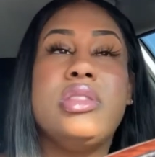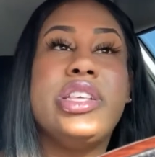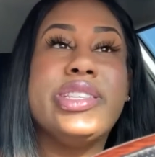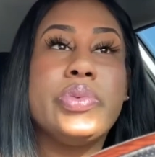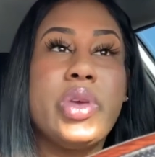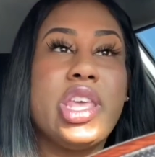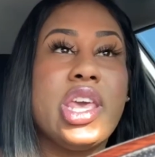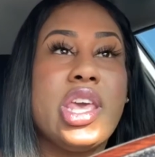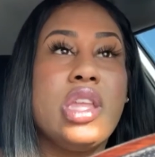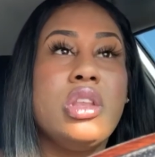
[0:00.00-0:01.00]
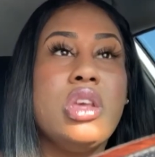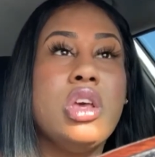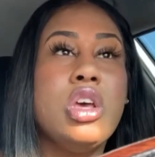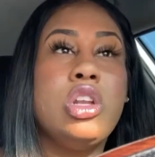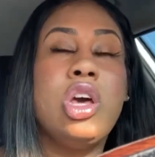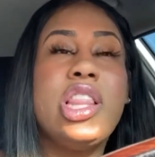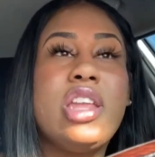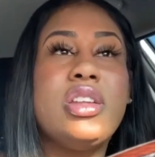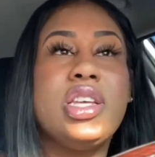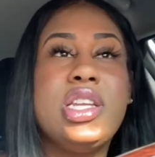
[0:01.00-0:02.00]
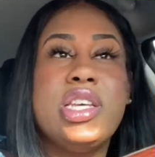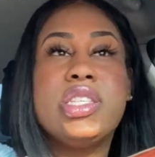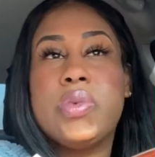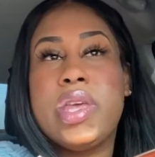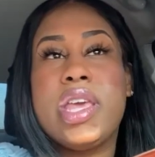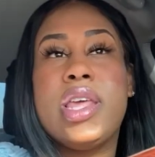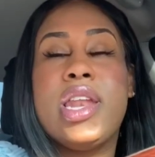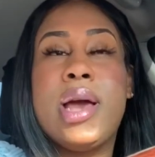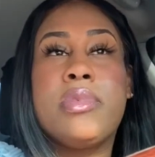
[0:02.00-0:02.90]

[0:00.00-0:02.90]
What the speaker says: this weekend, no later than this weekend,